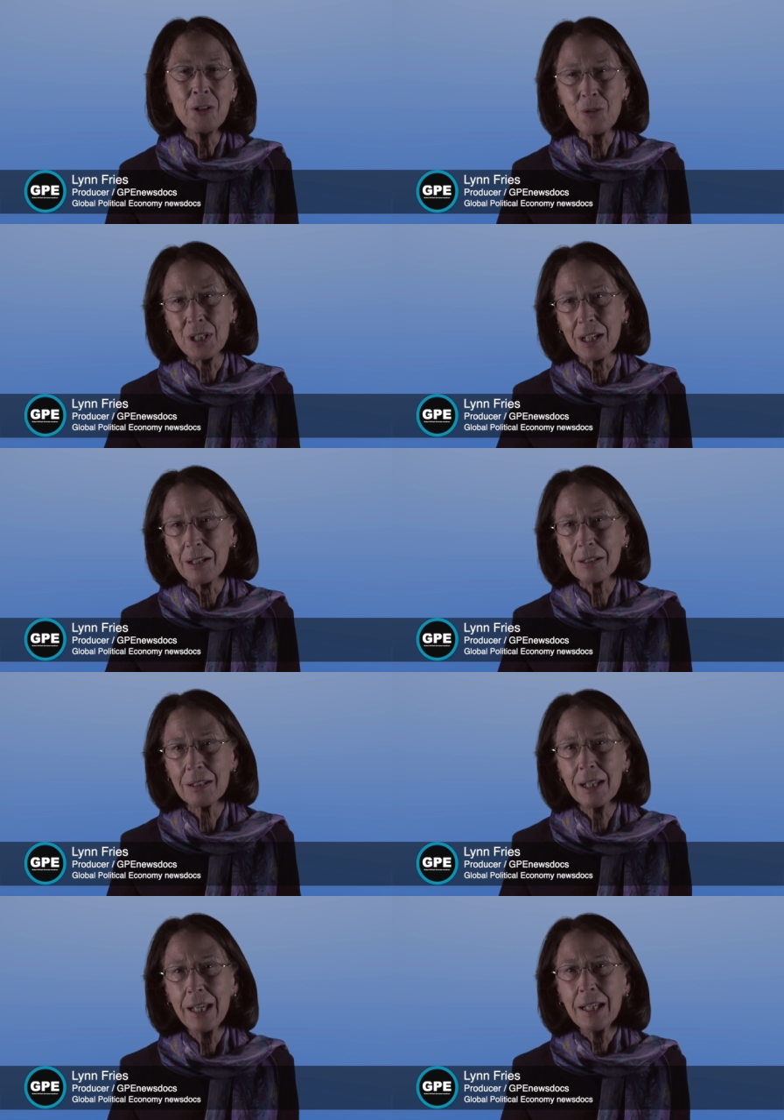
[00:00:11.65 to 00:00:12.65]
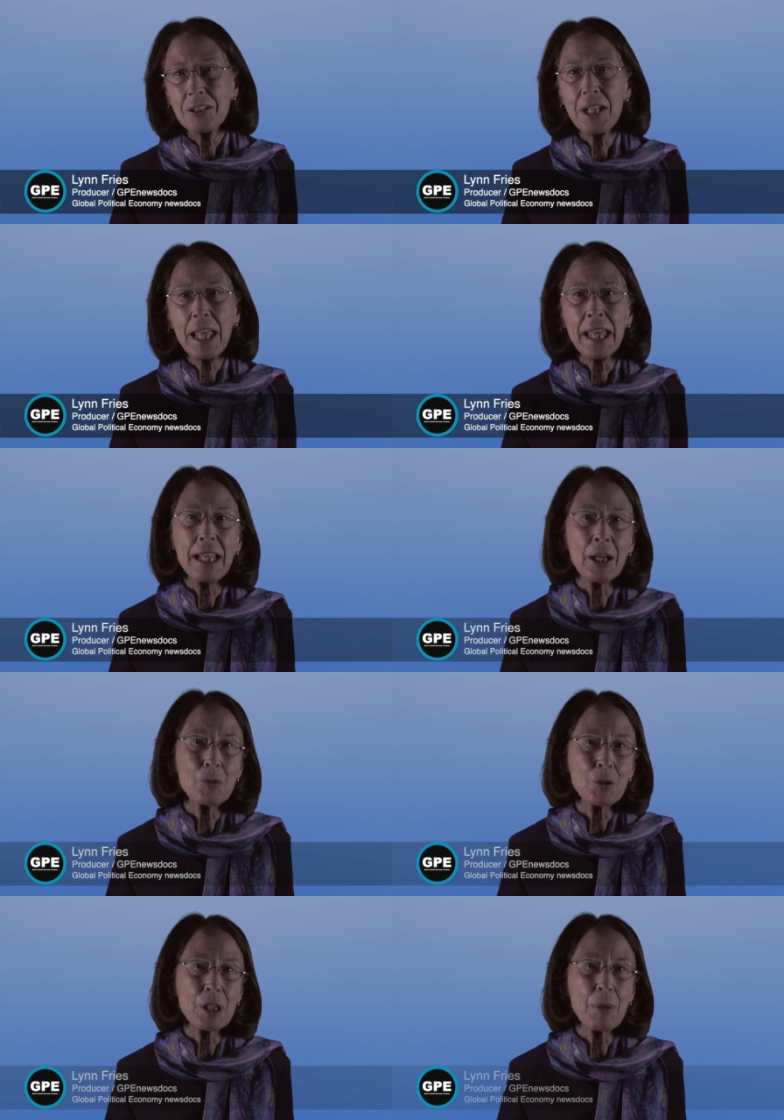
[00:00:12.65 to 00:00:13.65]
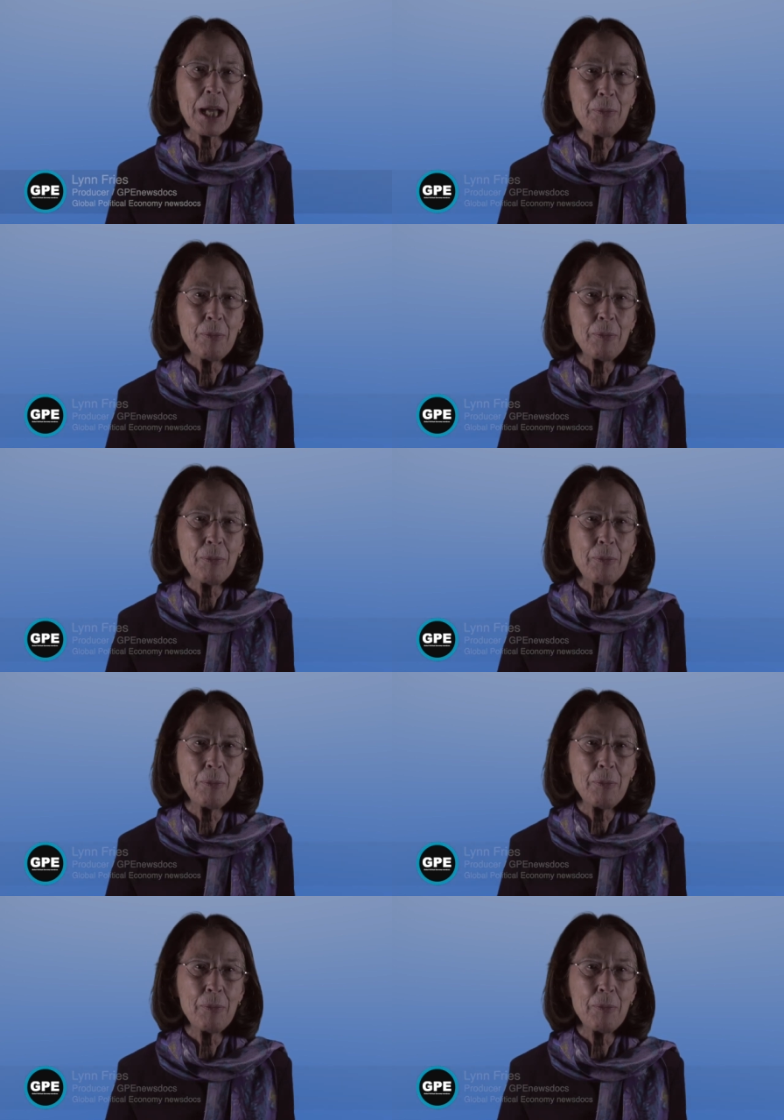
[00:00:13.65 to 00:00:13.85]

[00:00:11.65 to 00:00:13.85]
Newsdocs. Today I'm joined by